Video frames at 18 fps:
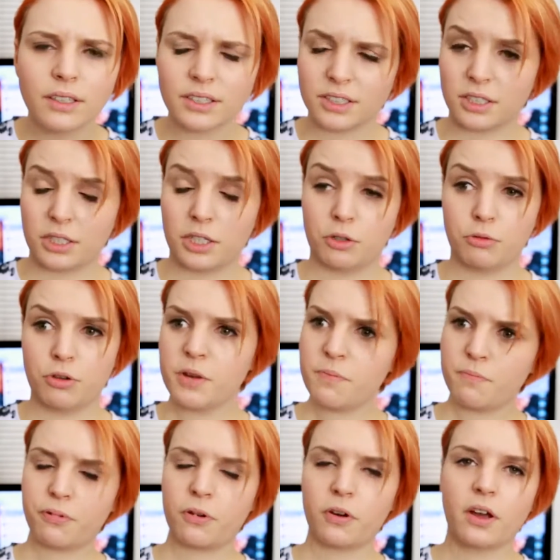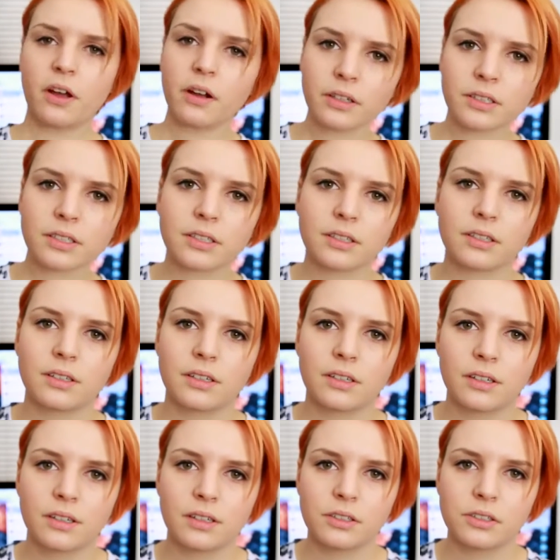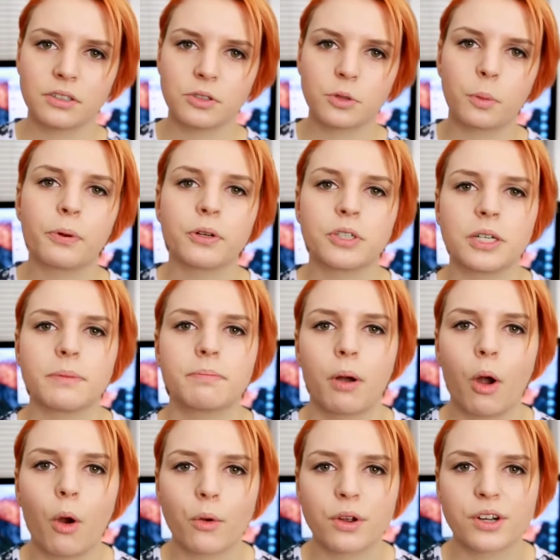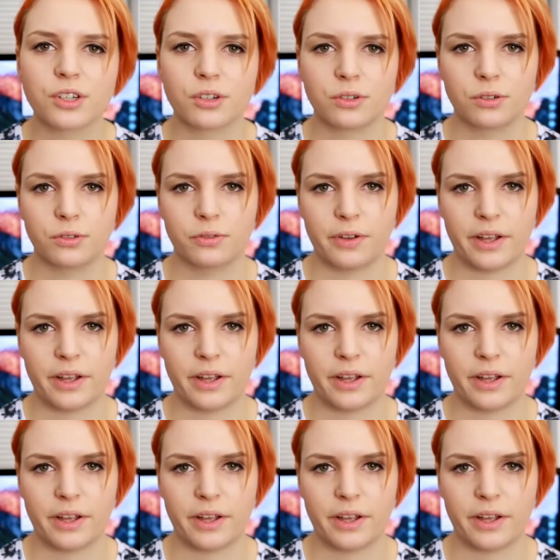this is a great product. You're putting porridge on your